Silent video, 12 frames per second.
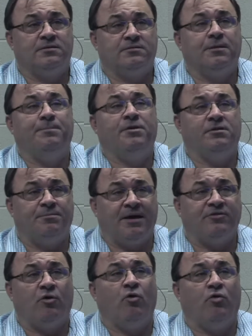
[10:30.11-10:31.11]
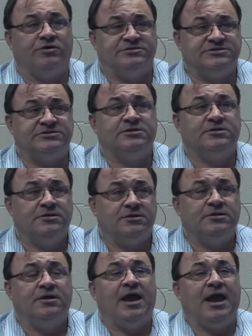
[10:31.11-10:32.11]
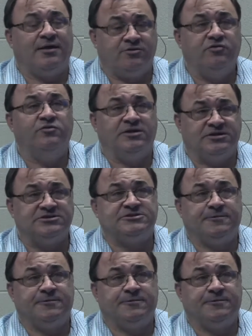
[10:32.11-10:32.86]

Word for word: the bull by the horns and do this.